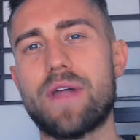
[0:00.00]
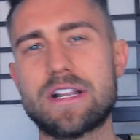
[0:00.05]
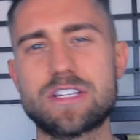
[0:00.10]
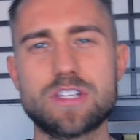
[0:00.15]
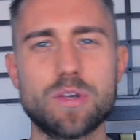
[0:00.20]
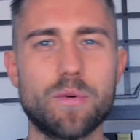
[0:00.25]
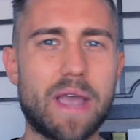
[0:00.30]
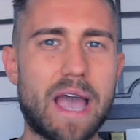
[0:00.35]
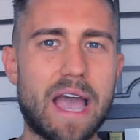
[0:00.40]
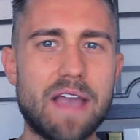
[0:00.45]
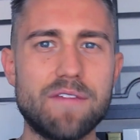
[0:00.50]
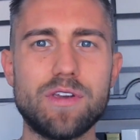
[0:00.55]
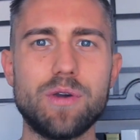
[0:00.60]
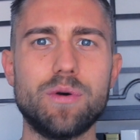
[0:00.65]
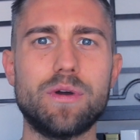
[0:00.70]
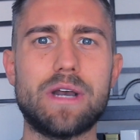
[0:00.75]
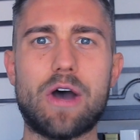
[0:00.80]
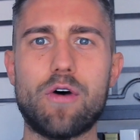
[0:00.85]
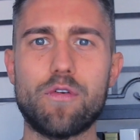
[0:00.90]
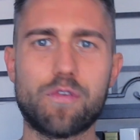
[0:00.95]
That's the way I
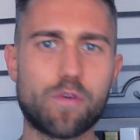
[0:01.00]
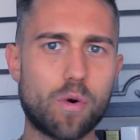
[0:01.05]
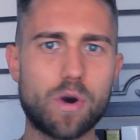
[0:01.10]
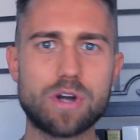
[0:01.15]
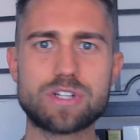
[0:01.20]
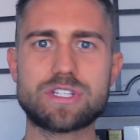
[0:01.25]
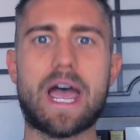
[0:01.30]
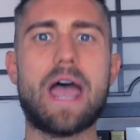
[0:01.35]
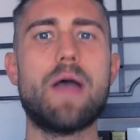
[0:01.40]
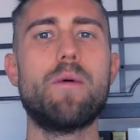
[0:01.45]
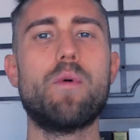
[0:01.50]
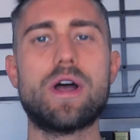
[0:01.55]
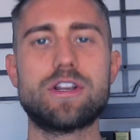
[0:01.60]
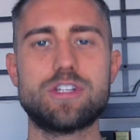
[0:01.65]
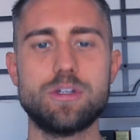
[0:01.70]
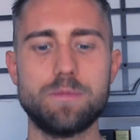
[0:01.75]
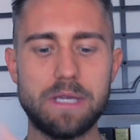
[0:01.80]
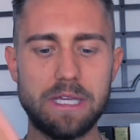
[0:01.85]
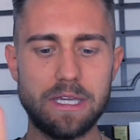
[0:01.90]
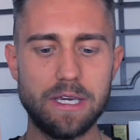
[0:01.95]
view it. Now, of course, I
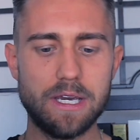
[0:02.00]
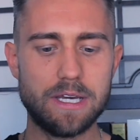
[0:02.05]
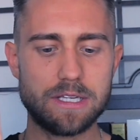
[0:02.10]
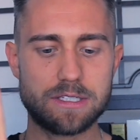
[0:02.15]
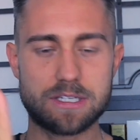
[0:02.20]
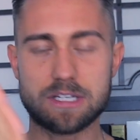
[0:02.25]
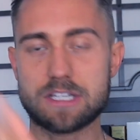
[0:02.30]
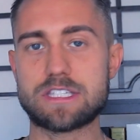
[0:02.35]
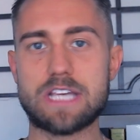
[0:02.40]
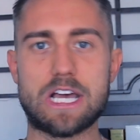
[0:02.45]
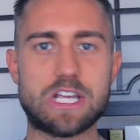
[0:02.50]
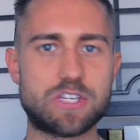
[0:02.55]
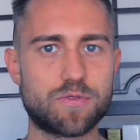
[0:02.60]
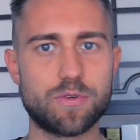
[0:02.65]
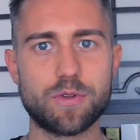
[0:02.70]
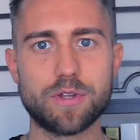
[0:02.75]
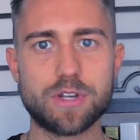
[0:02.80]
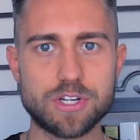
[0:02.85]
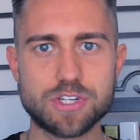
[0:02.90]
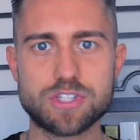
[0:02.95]
want to be
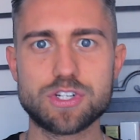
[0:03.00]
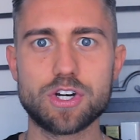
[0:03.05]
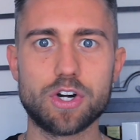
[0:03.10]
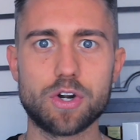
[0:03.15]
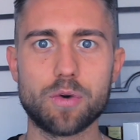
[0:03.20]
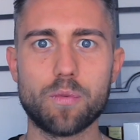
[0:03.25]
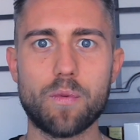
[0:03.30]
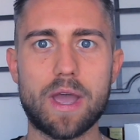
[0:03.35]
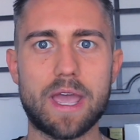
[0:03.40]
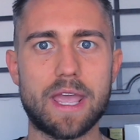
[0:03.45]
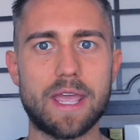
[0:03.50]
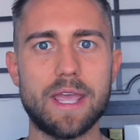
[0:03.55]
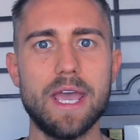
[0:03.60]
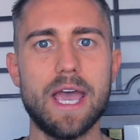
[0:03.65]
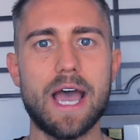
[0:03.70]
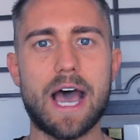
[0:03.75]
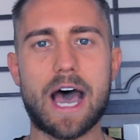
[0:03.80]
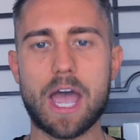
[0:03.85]
successful in a certain way.